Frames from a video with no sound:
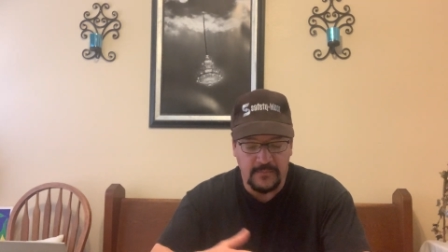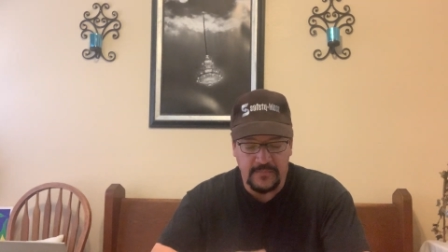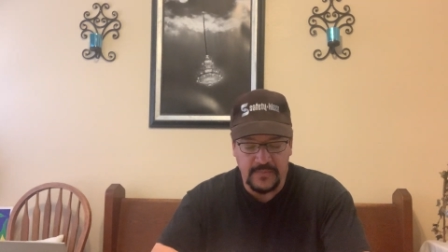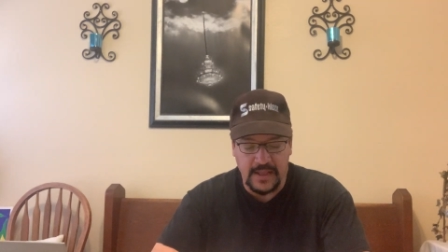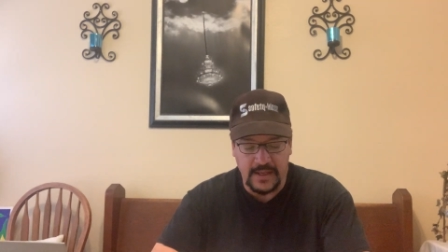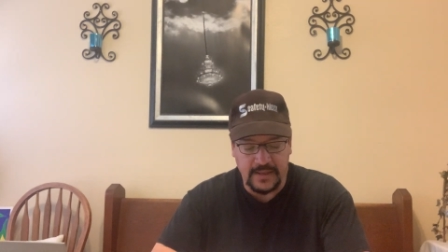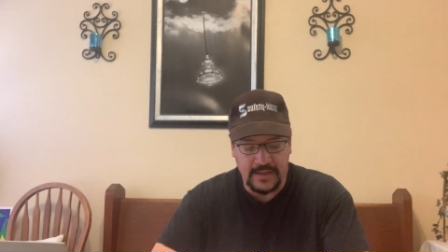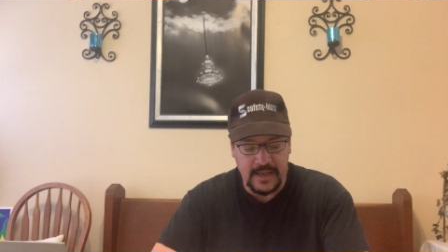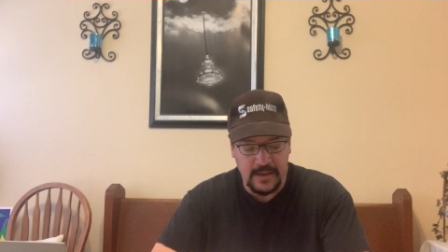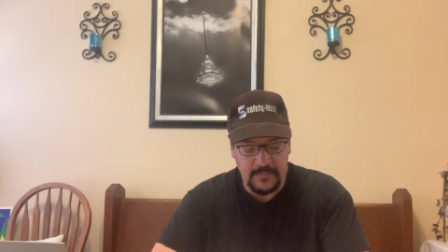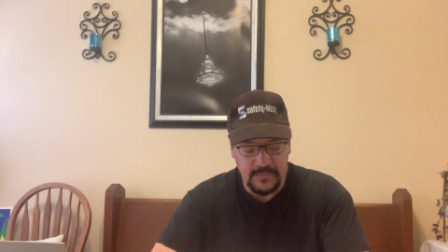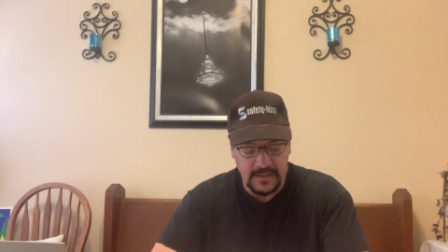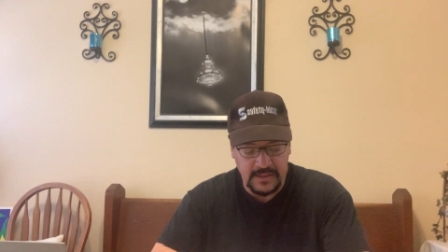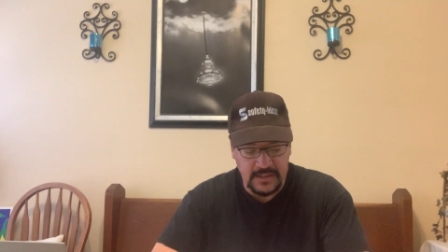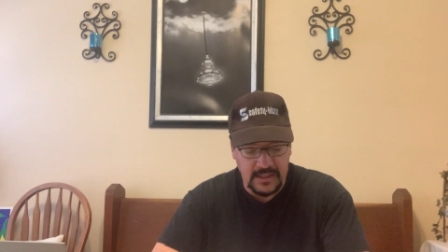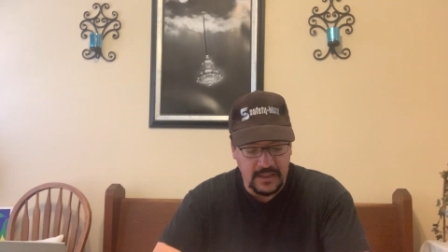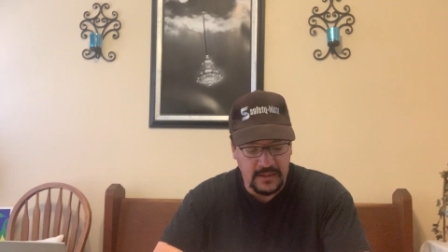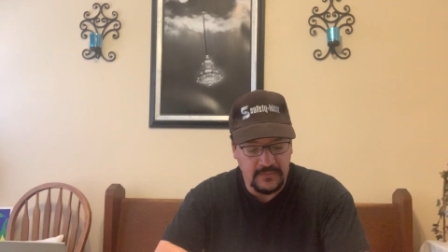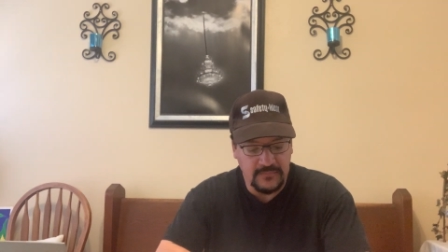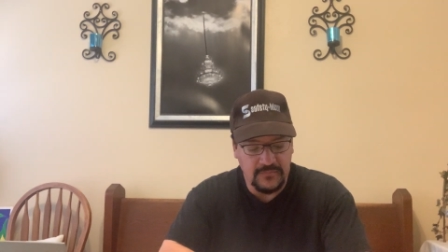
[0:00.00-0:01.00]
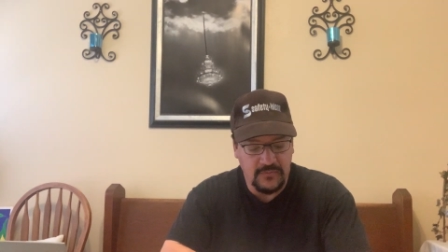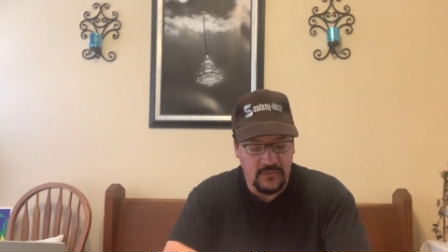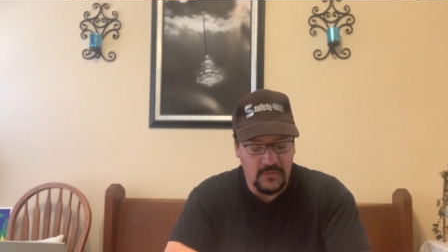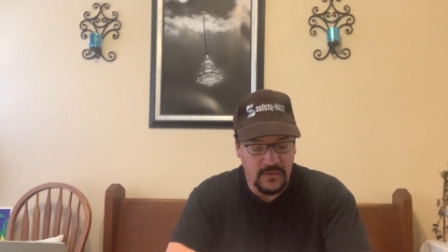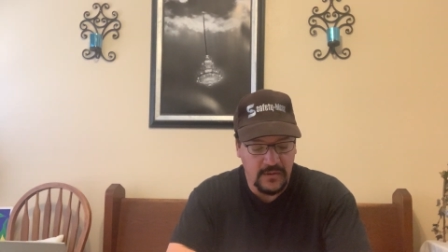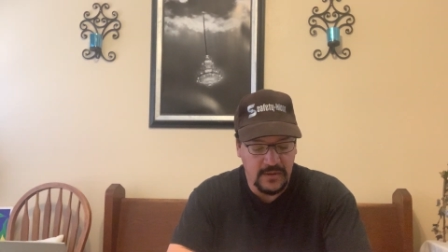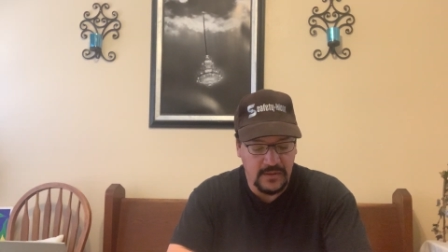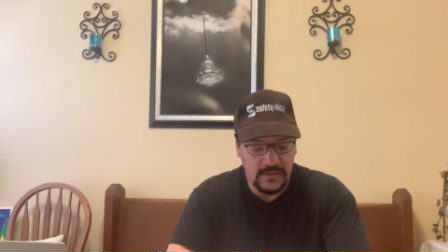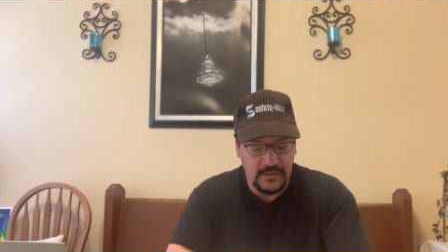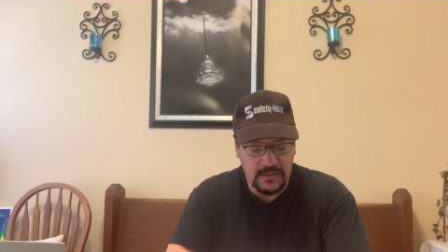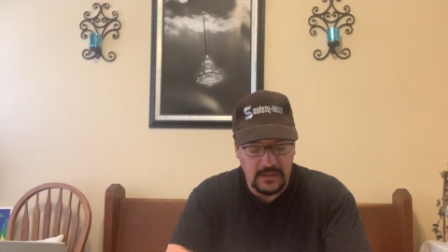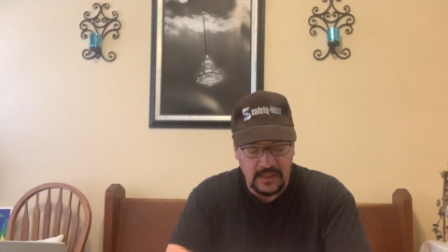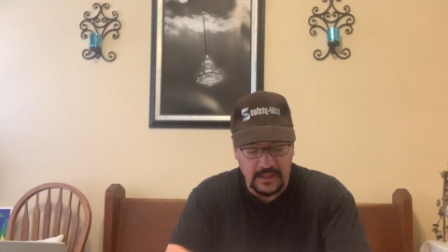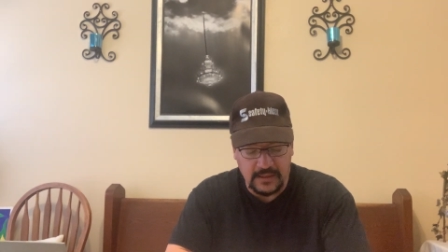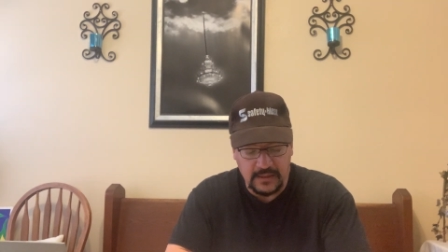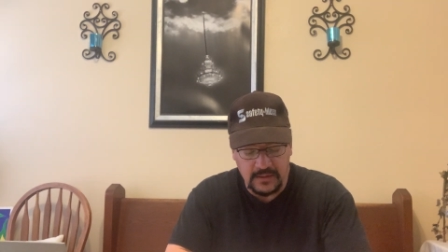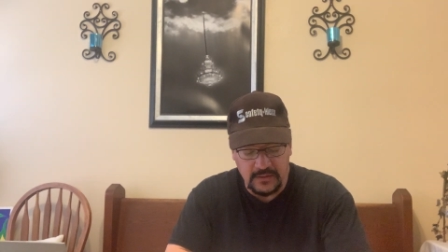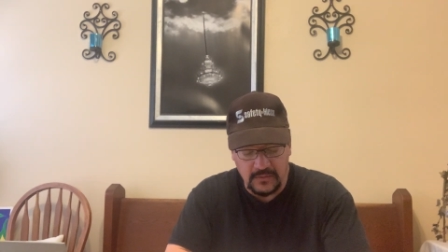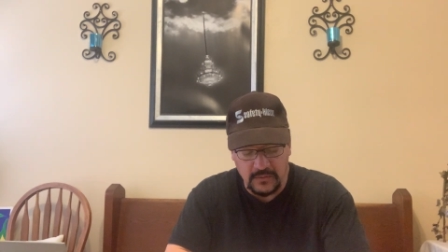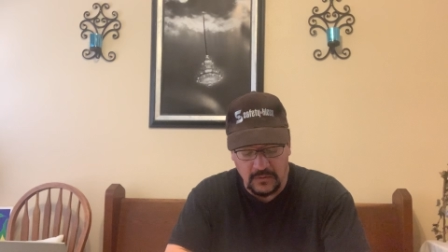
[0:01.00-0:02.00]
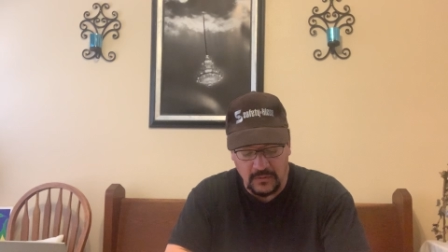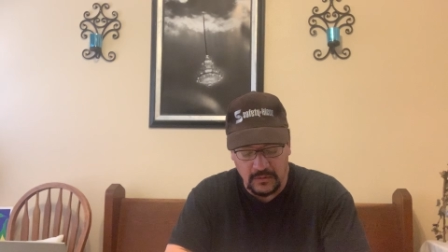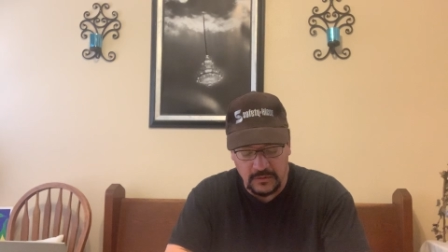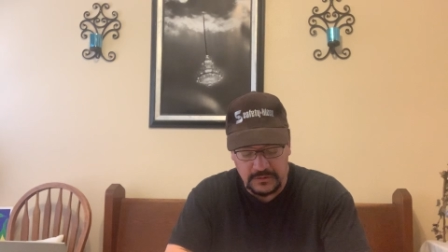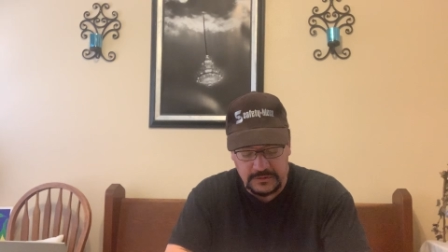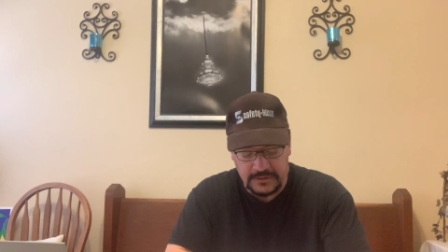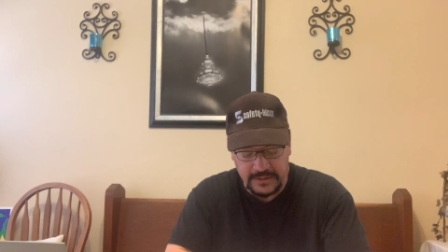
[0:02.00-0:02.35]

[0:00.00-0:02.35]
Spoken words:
that can be done for it, like oil